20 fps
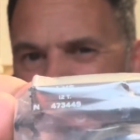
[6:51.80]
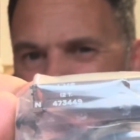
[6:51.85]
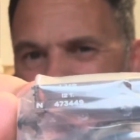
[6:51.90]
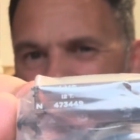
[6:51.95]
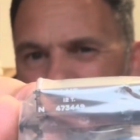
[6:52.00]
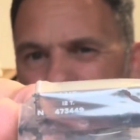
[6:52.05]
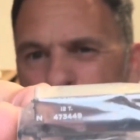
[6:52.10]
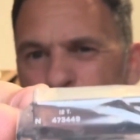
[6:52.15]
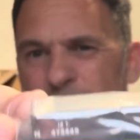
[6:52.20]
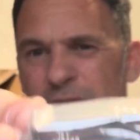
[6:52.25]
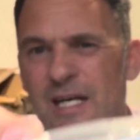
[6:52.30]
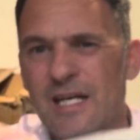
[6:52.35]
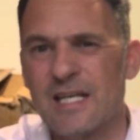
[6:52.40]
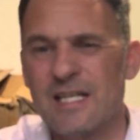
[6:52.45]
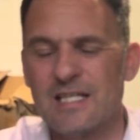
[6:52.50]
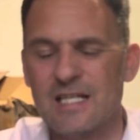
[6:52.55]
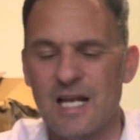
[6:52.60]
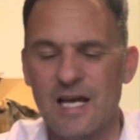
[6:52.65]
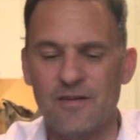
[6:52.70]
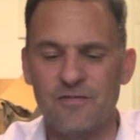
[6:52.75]
I've only got one of
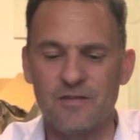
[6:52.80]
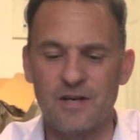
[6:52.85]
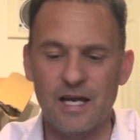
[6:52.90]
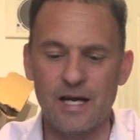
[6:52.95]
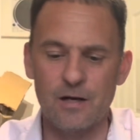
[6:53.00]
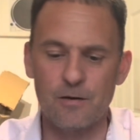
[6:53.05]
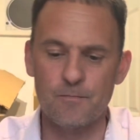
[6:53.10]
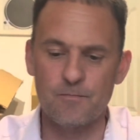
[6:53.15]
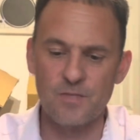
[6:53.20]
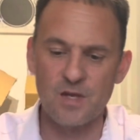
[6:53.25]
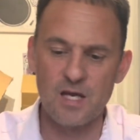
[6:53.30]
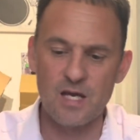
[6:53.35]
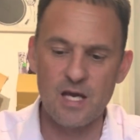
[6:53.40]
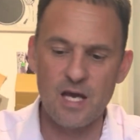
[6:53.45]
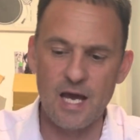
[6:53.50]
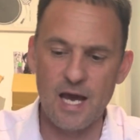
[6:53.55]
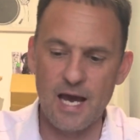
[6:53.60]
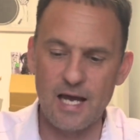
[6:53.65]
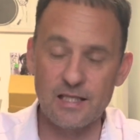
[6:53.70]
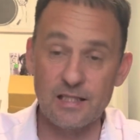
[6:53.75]
these left now.
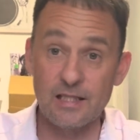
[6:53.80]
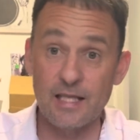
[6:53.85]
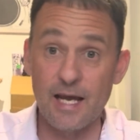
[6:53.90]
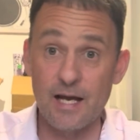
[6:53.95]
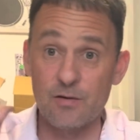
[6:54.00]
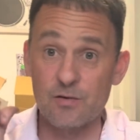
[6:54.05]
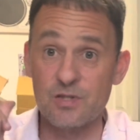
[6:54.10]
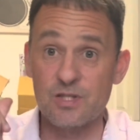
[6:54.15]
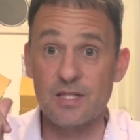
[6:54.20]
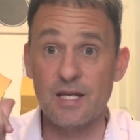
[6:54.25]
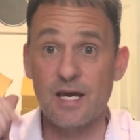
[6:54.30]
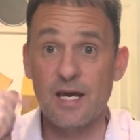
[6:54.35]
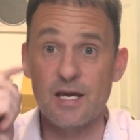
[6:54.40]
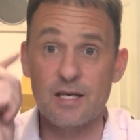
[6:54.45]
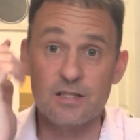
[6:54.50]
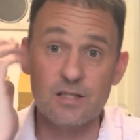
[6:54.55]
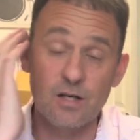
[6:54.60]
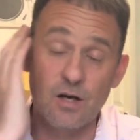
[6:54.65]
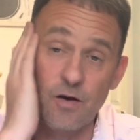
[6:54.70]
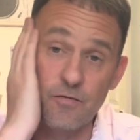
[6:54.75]
And
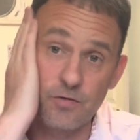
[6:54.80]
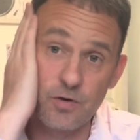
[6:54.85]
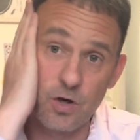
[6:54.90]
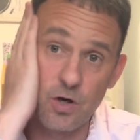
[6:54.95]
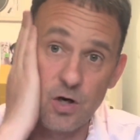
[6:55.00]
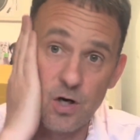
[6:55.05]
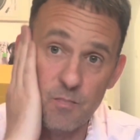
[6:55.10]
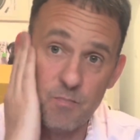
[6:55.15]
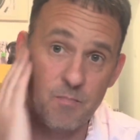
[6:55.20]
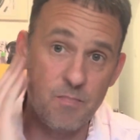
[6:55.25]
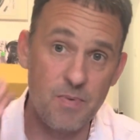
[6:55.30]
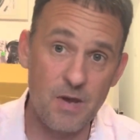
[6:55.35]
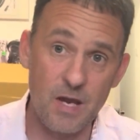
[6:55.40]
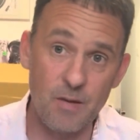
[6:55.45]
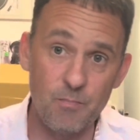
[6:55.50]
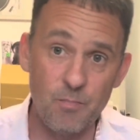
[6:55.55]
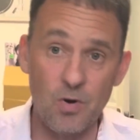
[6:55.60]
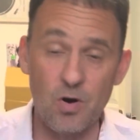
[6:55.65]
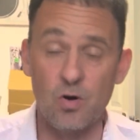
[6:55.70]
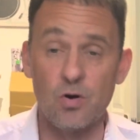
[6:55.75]
downstairs I've got a
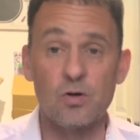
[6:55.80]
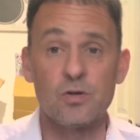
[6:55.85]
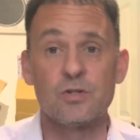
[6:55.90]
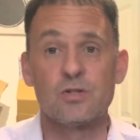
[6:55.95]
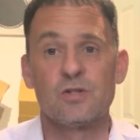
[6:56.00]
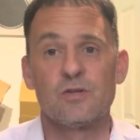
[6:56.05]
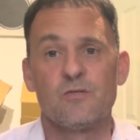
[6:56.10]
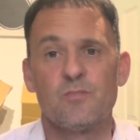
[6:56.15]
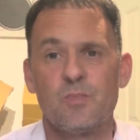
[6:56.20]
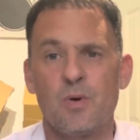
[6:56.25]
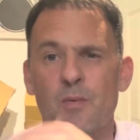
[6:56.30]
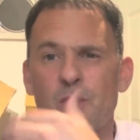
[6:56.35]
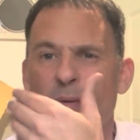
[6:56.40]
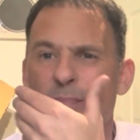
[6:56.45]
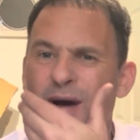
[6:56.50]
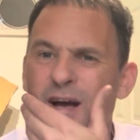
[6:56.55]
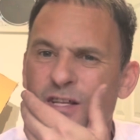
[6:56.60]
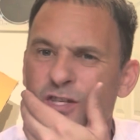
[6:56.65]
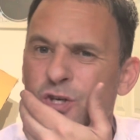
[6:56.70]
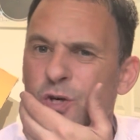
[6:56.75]
big box of probably
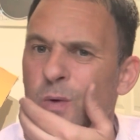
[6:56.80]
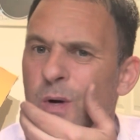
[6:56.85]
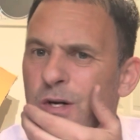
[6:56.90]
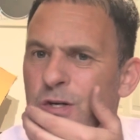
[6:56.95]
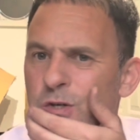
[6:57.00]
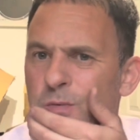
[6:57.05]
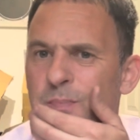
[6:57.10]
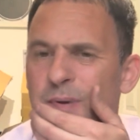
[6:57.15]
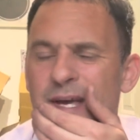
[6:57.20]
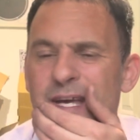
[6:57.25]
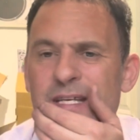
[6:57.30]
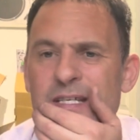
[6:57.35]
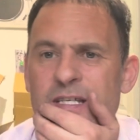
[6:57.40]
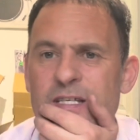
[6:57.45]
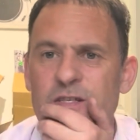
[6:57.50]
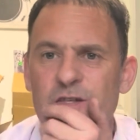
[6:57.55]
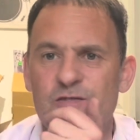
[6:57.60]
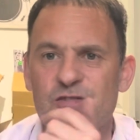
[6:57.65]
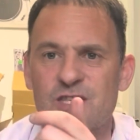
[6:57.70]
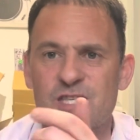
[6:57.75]
about 200
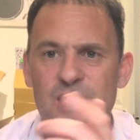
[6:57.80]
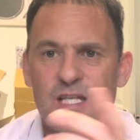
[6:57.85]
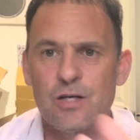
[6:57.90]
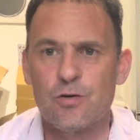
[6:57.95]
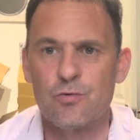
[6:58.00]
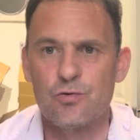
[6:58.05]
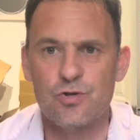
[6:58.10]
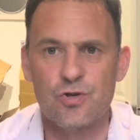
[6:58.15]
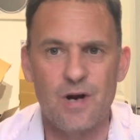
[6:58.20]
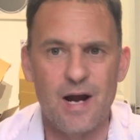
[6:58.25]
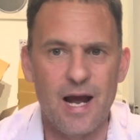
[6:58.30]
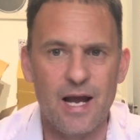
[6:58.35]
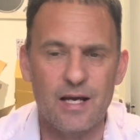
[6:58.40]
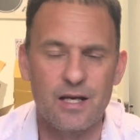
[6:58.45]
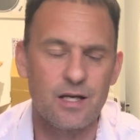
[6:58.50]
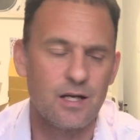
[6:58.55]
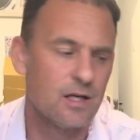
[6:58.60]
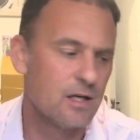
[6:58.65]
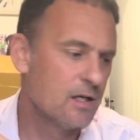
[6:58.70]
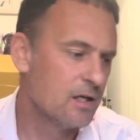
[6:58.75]
pieces of steel
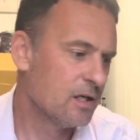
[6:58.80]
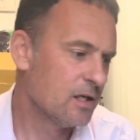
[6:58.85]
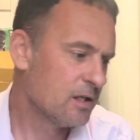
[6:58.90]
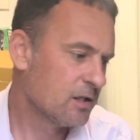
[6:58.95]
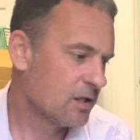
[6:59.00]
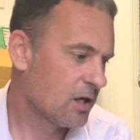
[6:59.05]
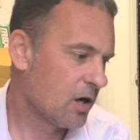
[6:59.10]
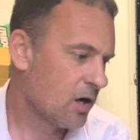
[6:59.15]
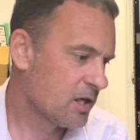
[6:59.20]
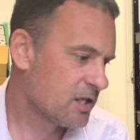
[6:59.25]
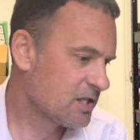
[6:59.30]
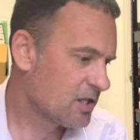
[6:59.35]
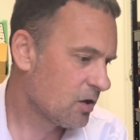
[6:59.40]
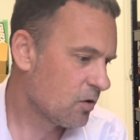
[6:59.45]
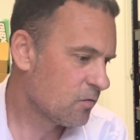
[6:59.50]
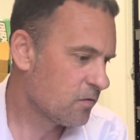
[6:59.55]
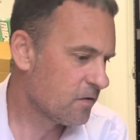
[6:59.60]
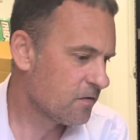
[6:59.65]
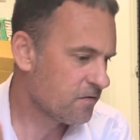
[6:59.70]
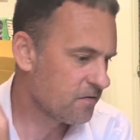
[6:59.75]
track that I
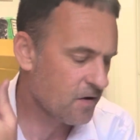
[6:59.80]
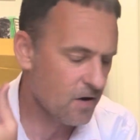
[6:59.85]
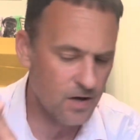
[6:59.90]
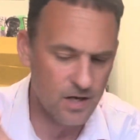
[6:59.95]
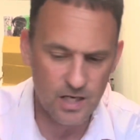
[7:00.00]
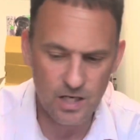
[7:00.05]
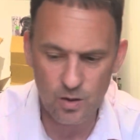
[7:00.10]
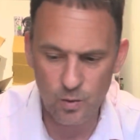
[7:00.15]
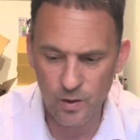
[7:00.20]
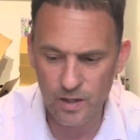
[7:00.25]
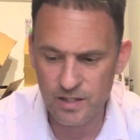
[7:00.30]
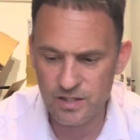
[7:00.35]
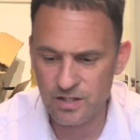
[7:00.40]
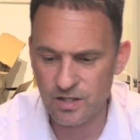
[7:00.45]
sold for 30 quid.